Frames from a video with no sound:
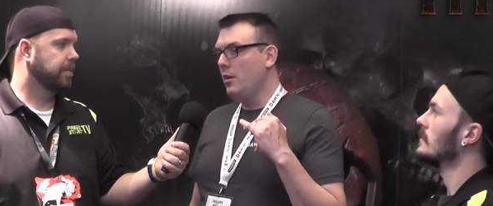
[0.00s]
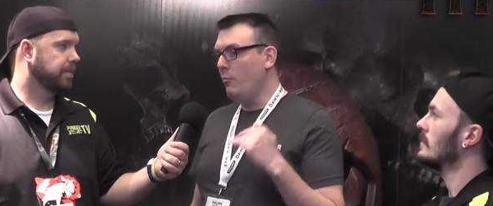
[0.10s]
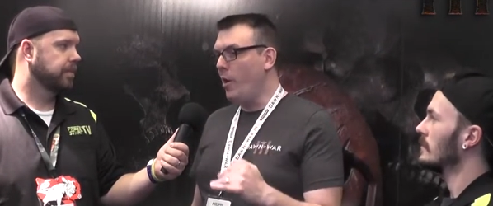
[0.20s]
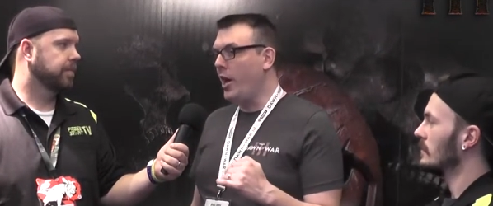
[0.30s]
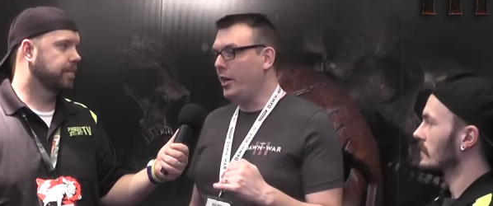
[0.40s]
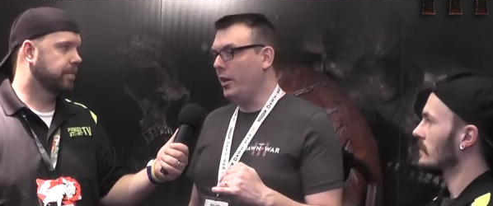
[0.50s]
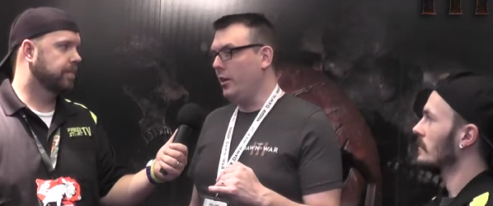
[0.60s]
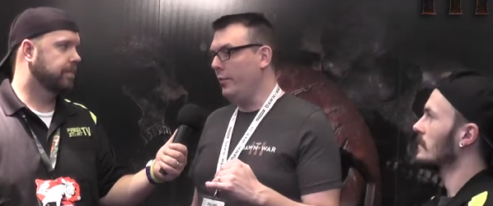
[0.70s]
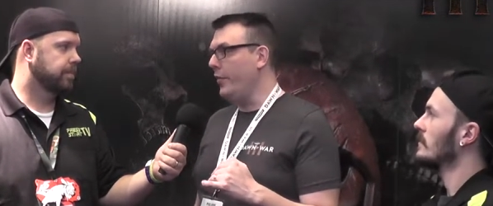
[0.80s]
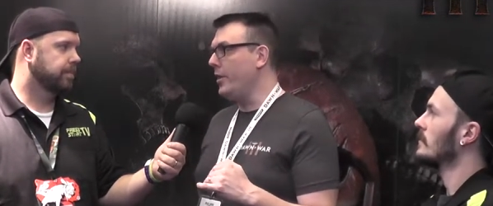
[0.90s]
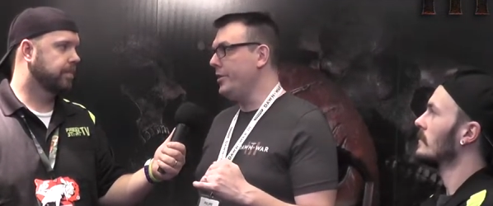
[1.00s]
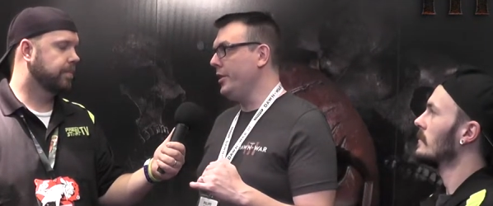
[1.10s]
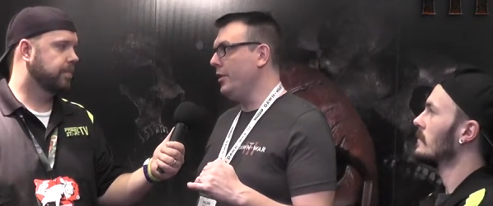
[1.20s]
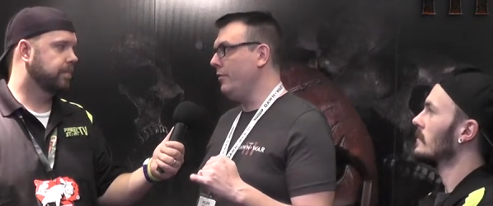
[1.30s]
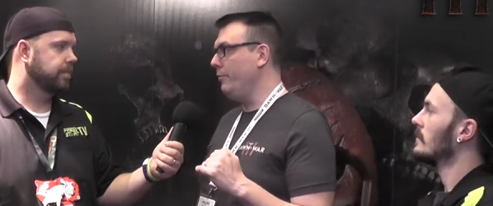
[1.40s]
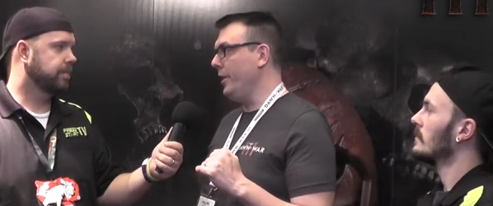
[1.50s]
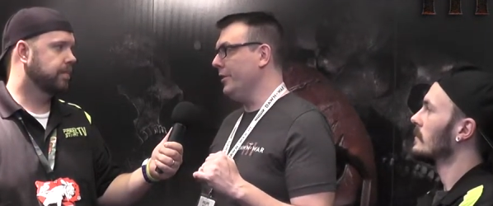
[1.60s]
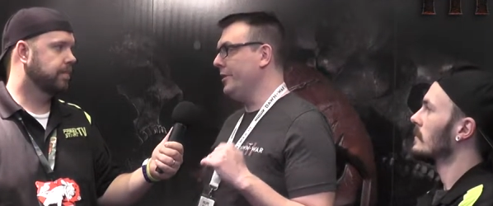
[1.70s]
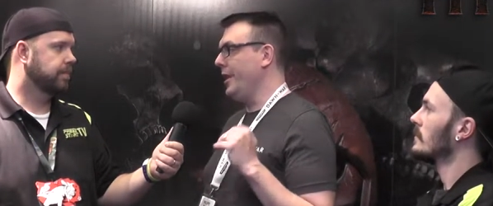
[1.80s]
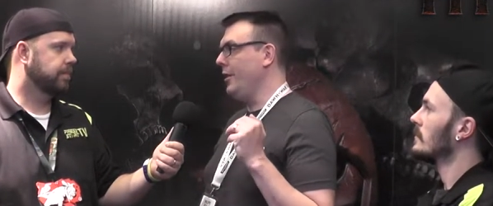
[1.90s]
Speaker 1: Macha, the Farseer from
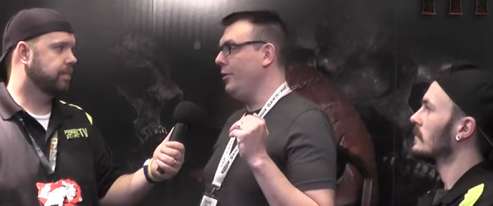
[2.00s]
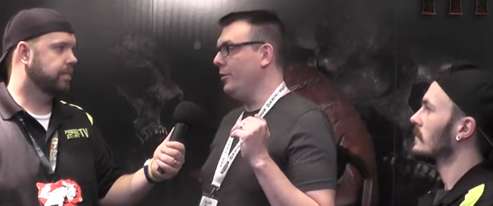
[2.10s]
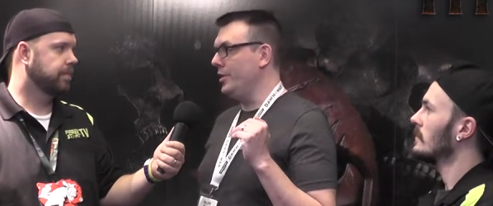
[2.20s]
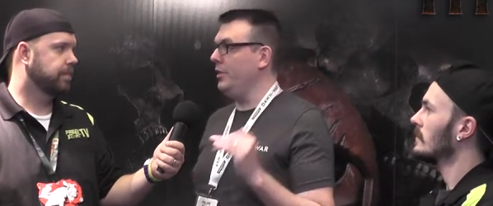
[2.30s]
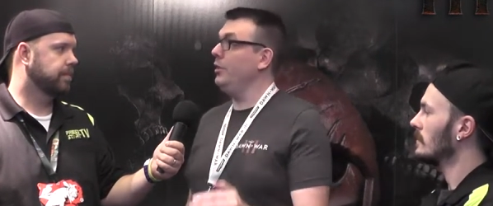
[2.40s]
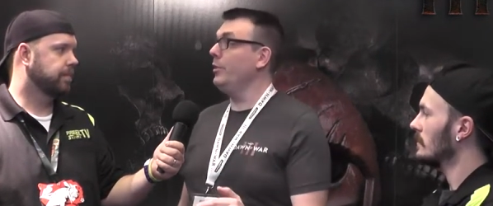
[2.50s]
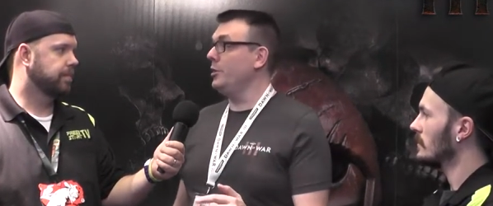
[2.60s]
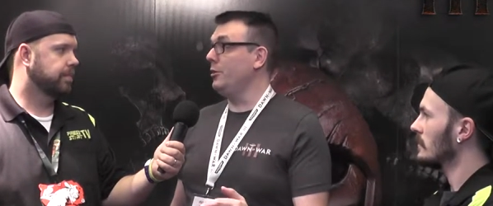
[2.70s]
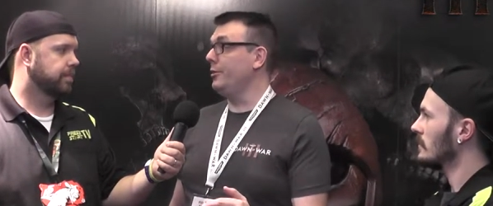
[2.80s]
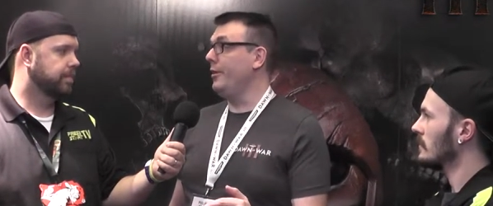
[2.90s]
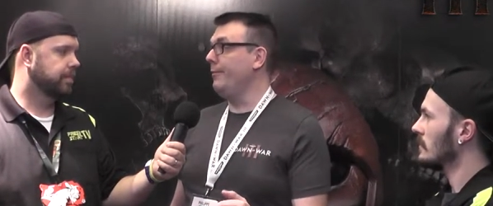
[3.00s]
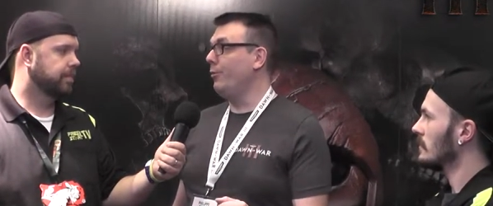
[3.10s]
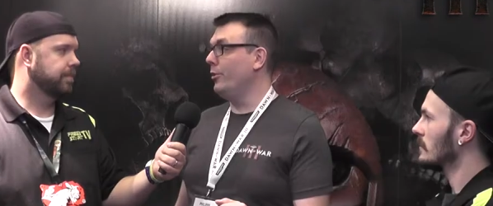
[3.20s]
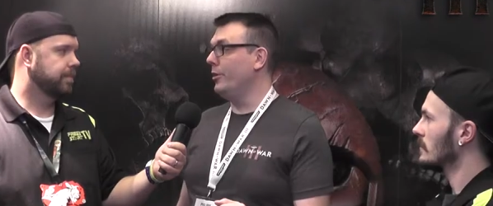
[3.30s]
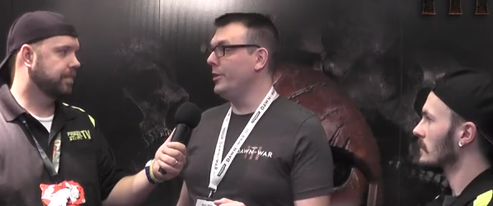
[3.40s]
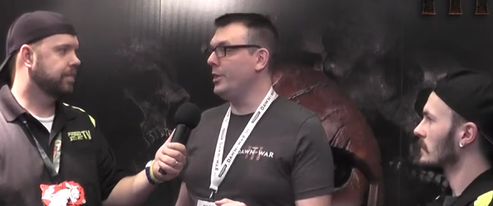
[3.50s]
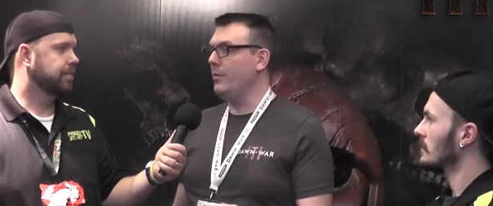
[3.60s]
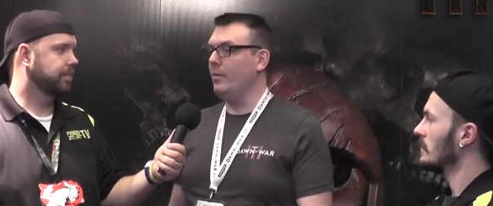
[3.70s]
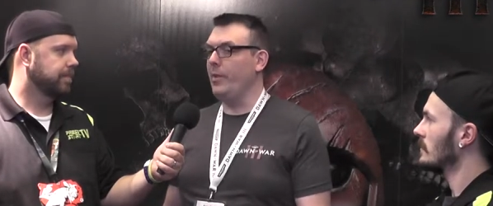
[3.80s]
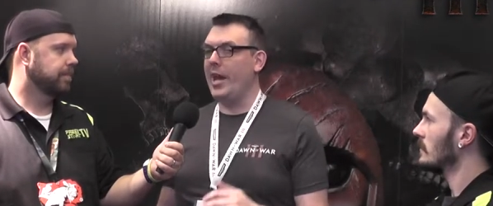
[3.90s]
Biel-Tan who was in the original Dawn of War, is
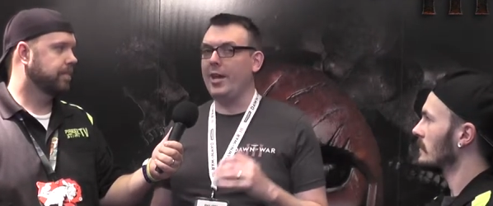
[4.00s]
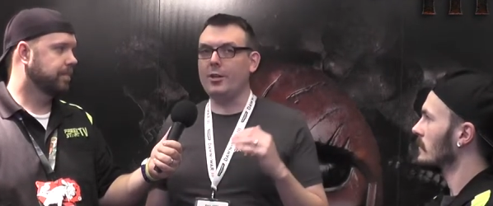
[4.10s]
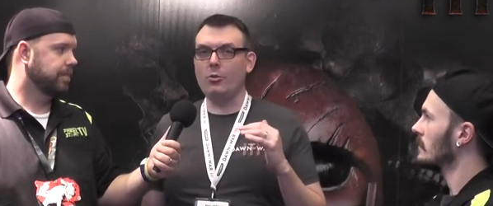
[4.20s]
coming back,